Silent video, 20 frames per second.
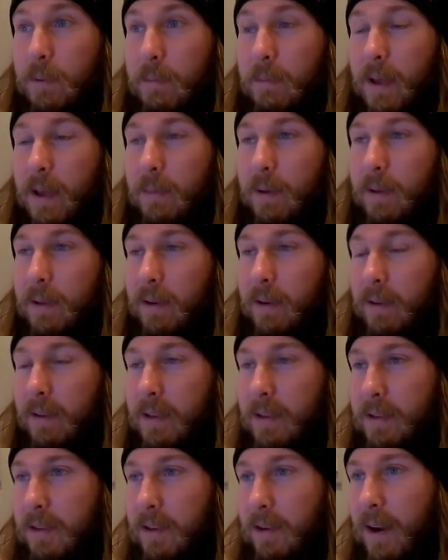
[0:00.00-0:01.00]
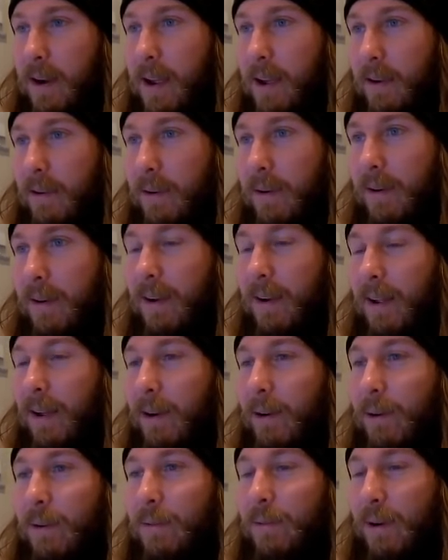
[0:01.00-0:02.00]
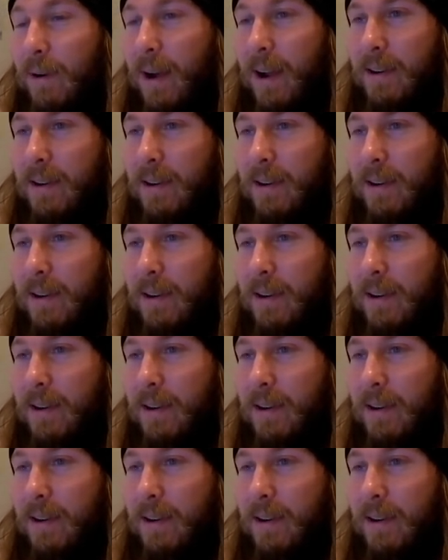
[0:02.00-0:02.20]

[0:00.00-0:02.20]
to be maybe a little Easter egg, or if they're